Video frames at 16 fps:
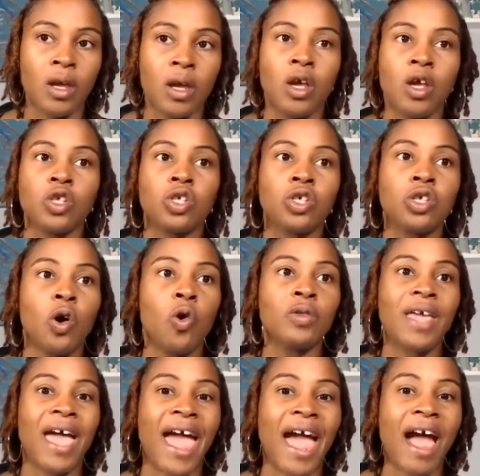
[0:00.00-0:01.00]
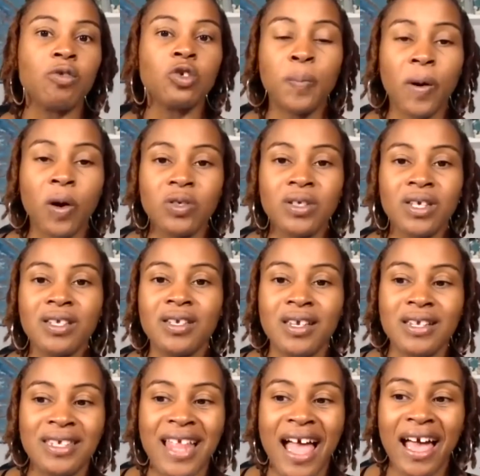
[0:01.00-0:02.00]
So the average person
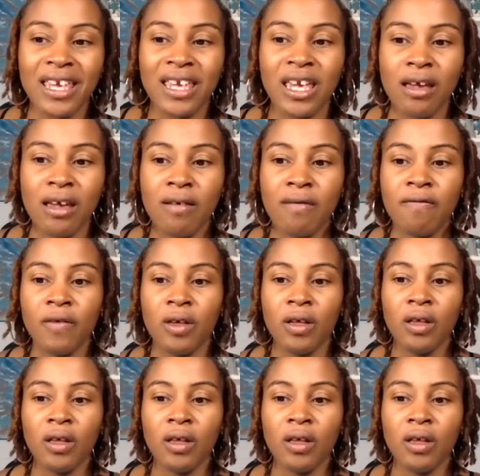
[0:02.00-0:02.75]
does not give